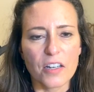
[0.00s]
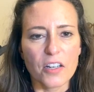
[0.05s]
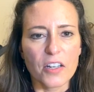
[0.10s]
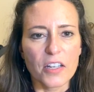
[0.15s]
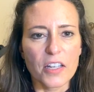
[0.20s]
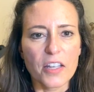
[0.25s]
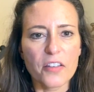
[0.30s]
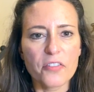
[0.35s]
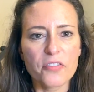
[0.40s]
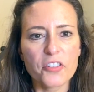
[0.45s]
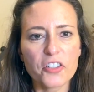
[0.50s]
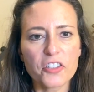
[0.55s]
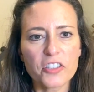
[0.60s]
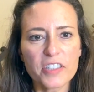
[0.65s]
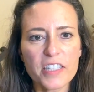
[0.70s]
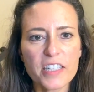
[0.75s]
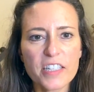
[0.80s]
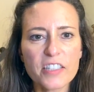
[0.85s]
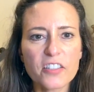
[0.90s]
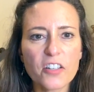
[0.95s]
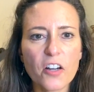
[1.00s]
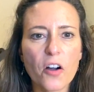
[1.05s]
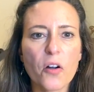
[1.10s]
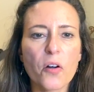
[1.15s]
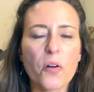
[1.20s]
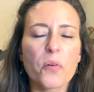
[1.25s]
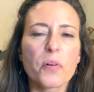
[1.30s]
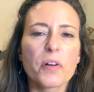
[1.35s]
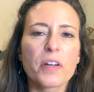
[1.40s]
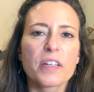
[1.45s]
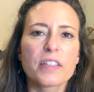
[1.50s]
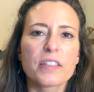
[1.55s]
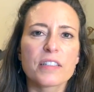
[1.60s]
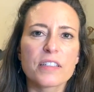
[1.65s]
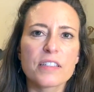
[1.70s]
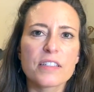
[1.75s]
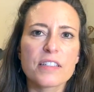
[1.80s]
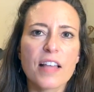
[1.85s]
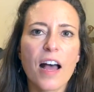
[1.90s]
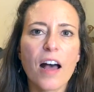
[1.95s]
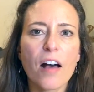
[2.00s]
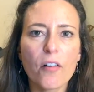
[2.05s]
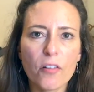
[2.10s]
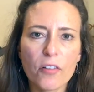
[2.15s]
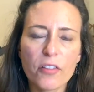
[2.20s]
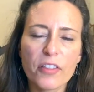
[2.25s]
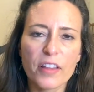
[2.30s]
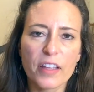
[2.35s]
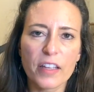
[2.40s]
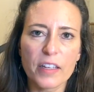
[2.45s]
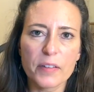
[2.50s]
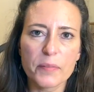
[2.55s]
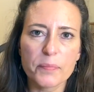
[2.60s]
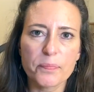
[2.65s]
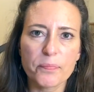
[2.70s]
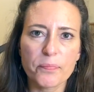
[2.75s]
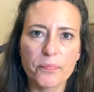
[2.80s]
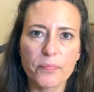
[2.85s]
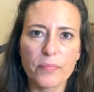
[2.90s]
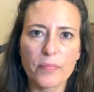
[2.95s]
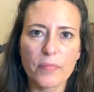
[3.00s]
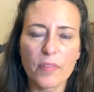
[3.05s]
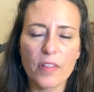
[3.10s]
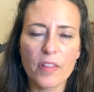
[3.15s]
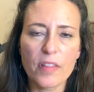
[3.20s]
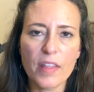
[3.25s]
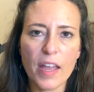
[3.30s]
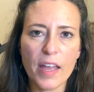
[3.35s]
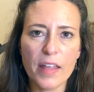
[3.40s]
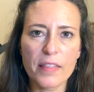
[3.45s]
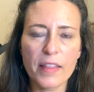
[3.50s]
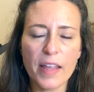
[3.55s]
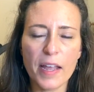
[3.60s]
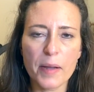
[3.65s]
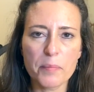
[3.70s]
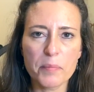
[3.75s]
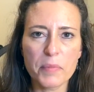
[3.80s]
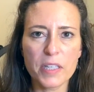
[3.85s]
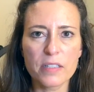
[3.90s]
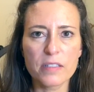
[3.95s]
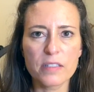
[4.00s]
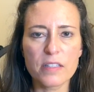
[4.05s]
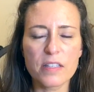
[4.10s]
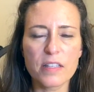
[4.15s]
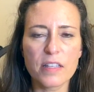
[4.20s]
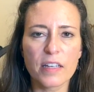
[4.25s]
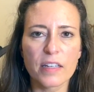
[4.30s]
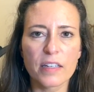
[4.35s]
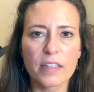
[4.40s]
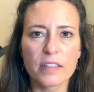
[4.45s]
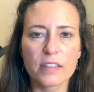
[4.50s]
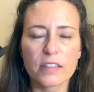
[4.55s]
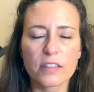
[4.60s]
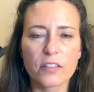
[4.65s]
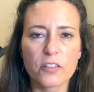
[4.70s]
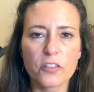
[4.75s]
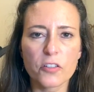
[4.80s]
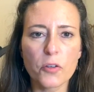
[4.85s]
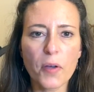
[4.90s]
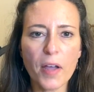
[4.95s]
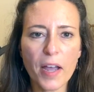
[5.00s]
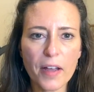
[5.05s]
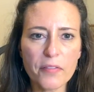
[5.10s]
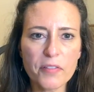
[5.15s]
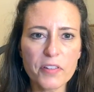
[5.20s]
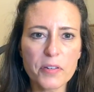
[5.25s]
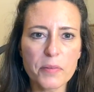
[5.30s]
If your ego is healthy, then that means that you have an